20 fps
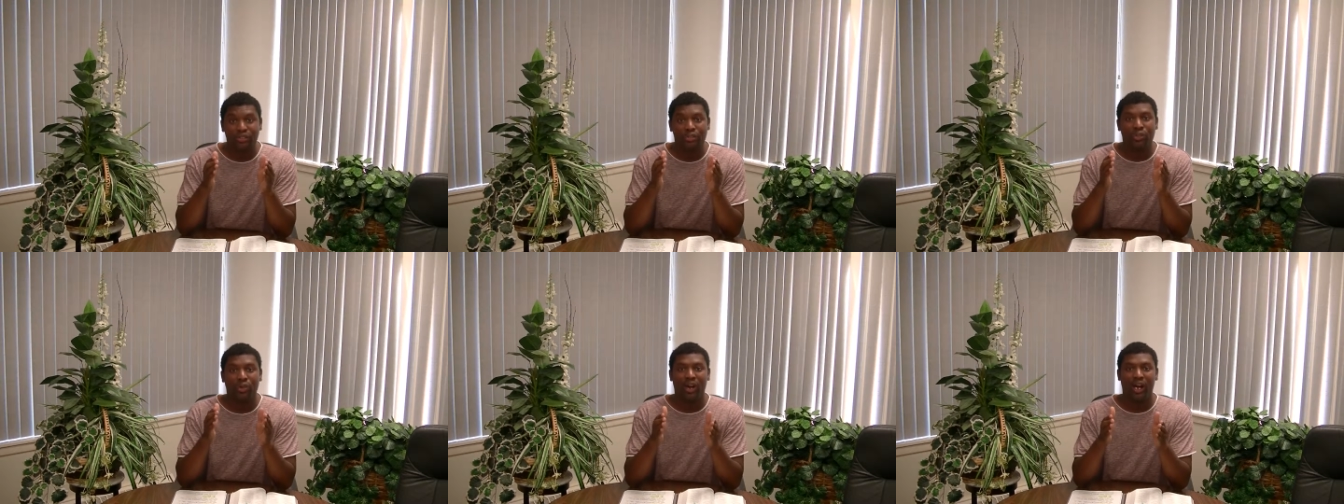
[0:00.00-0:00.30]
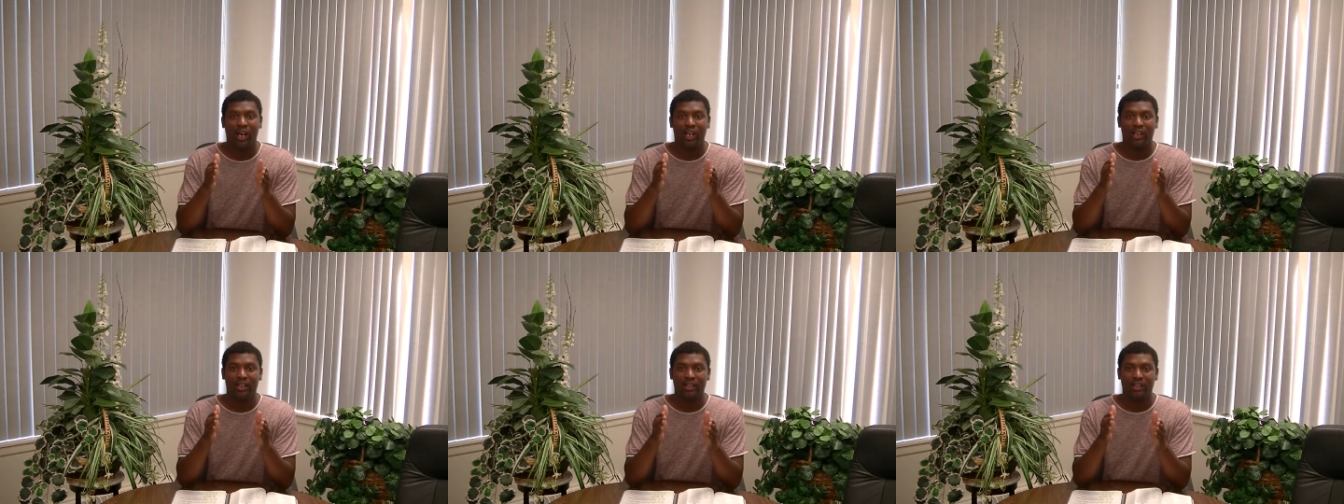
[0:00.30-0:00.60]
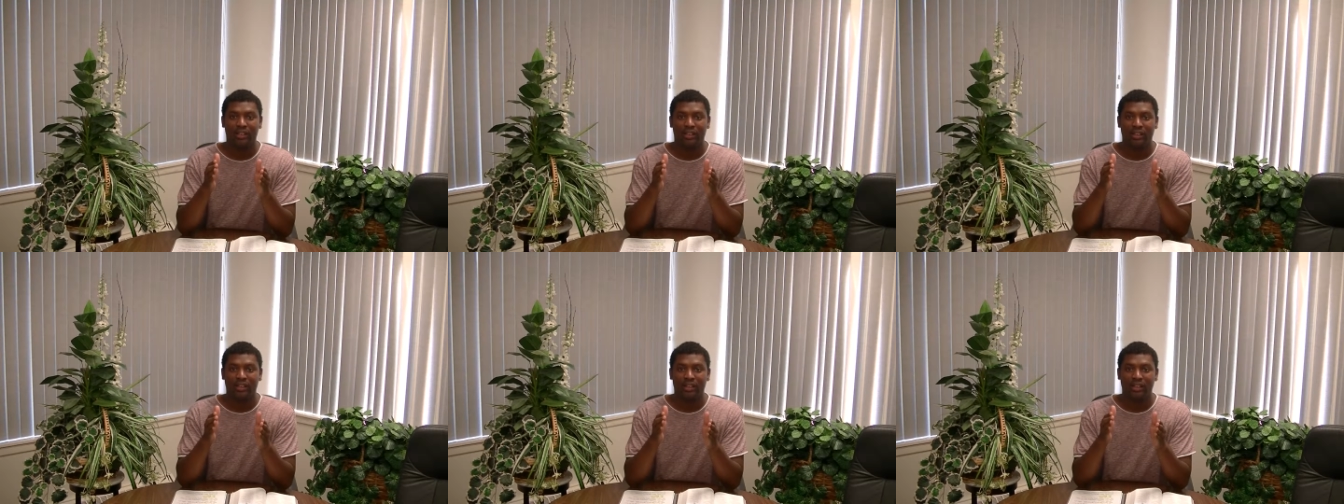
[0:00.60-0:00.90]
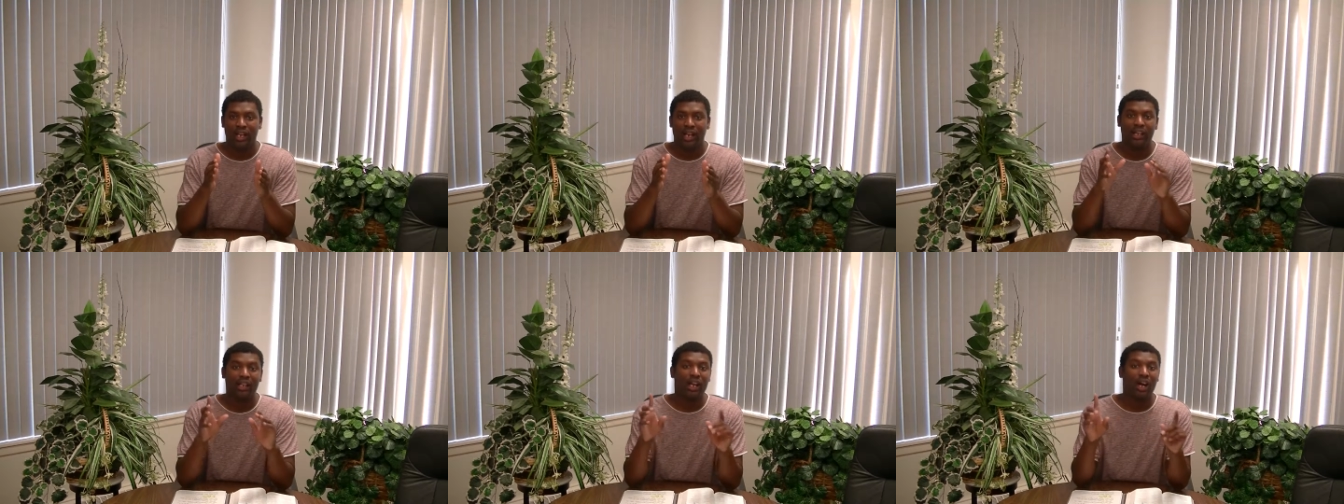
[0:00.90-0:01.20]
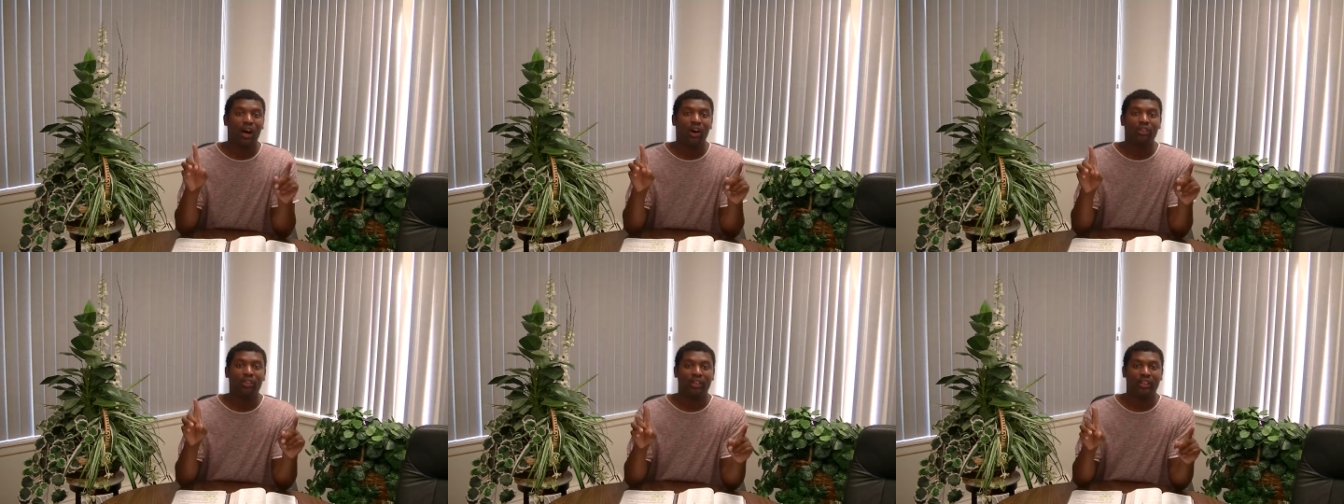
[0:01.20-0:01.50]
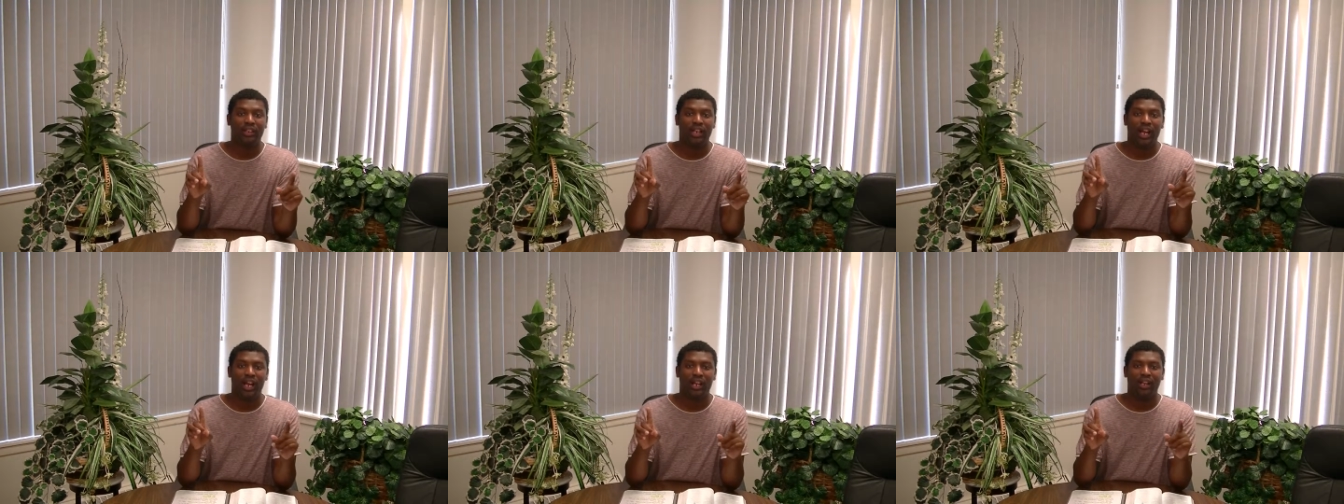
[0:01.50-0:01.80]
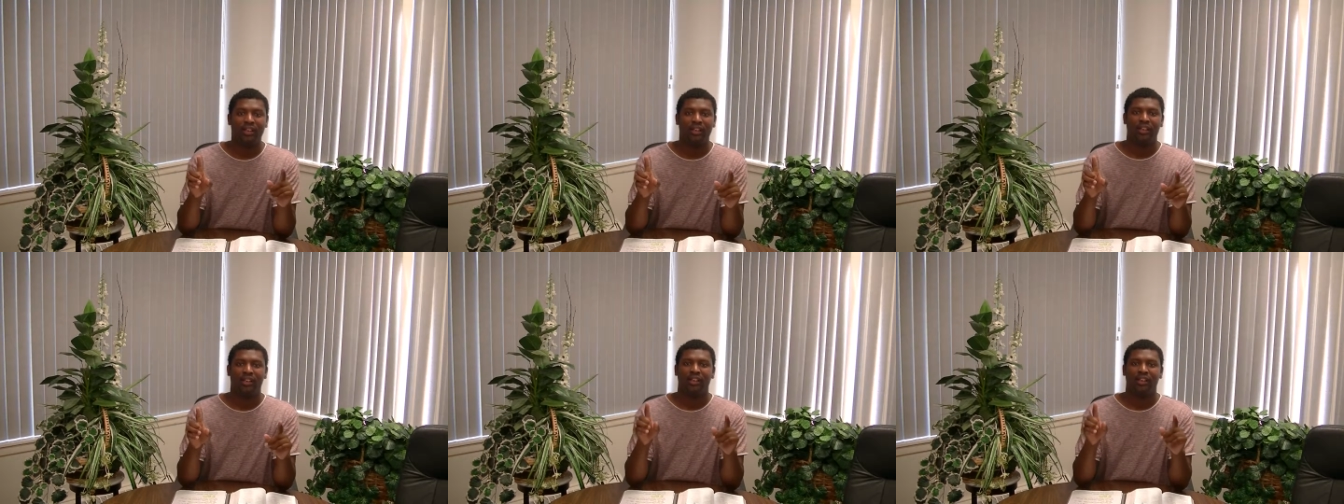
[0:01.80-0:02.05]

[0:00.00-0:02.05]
right. And not only that,